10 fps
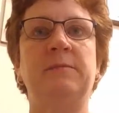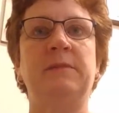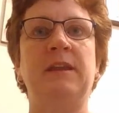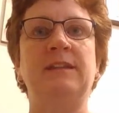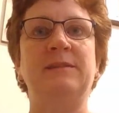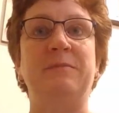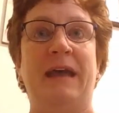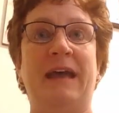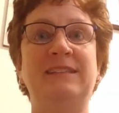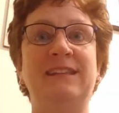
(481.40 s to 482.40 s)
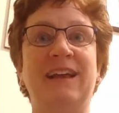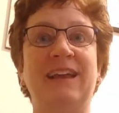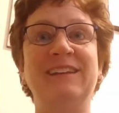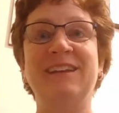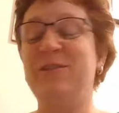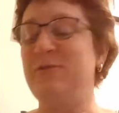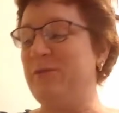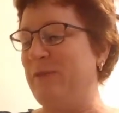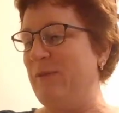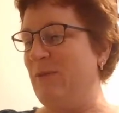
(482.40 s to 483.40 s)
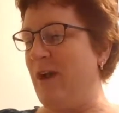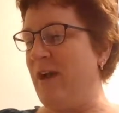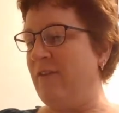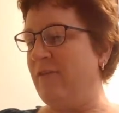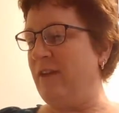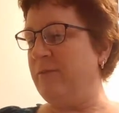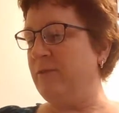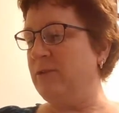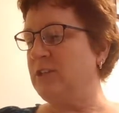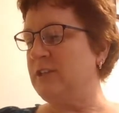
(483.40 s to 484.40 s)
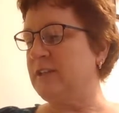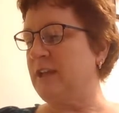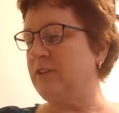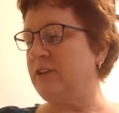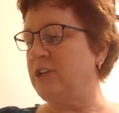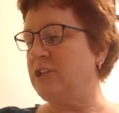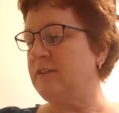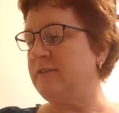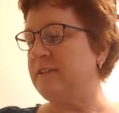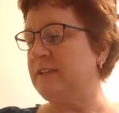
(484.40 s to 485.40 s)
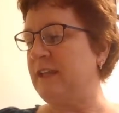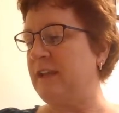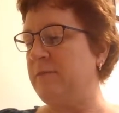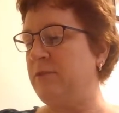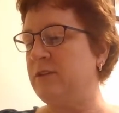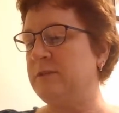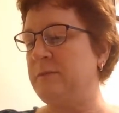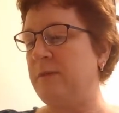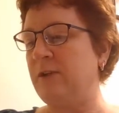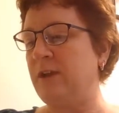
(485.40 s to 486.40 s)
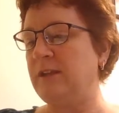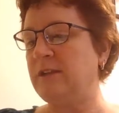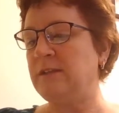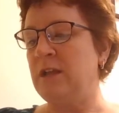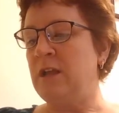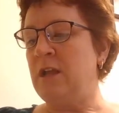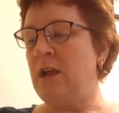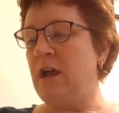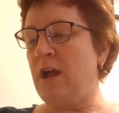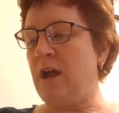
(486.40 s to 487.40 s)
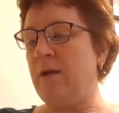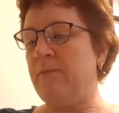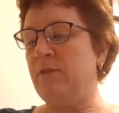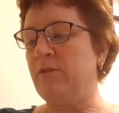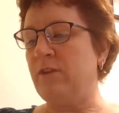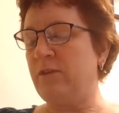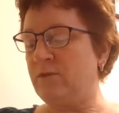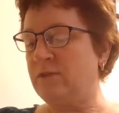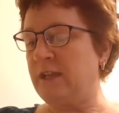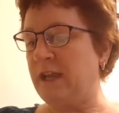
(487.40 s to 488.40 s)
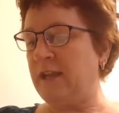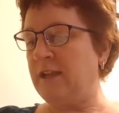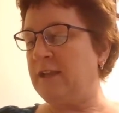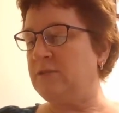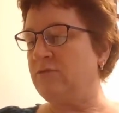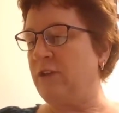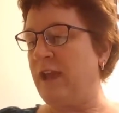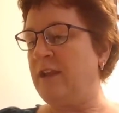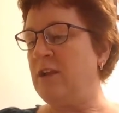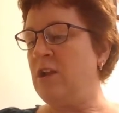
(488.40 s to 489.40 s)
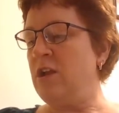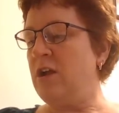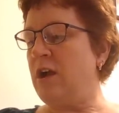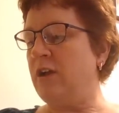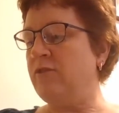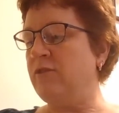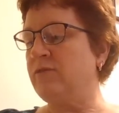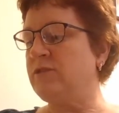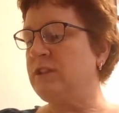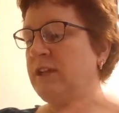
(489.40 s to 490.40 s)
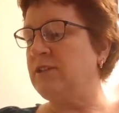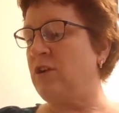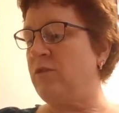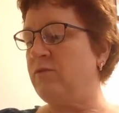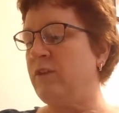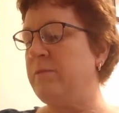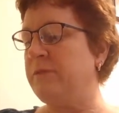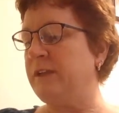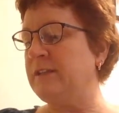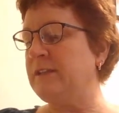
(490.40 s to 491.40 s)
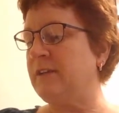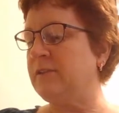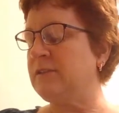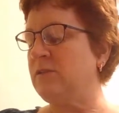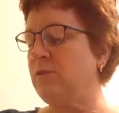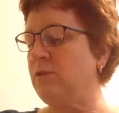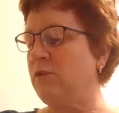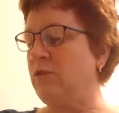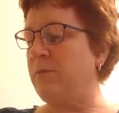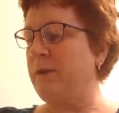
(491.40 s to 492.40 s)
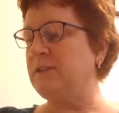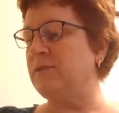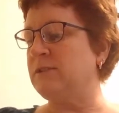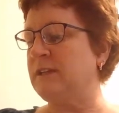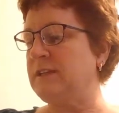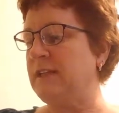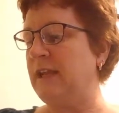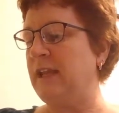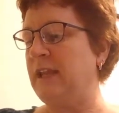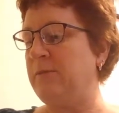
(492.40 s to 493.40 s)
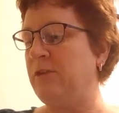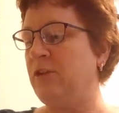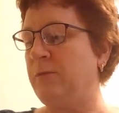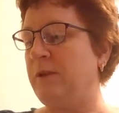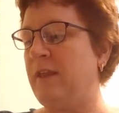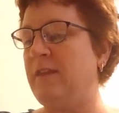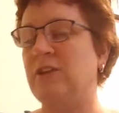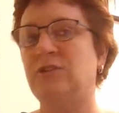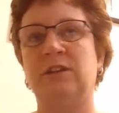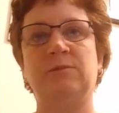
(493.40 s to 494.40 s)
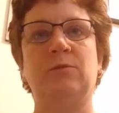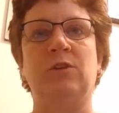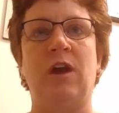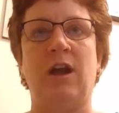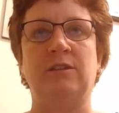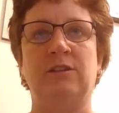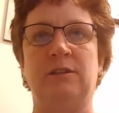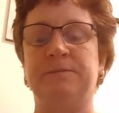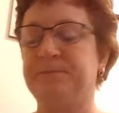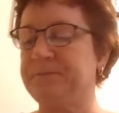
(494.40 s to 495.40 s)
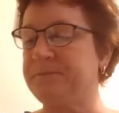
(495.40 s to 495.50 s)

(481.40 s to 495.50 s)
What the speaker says: something, it's a bad sign when people have a bluish discoloration of skin and mucous membranes. Erythrocyte is red. Erythrocytes are the red blood cells or corpuscles containing hemoglobin, and they transport oxygen.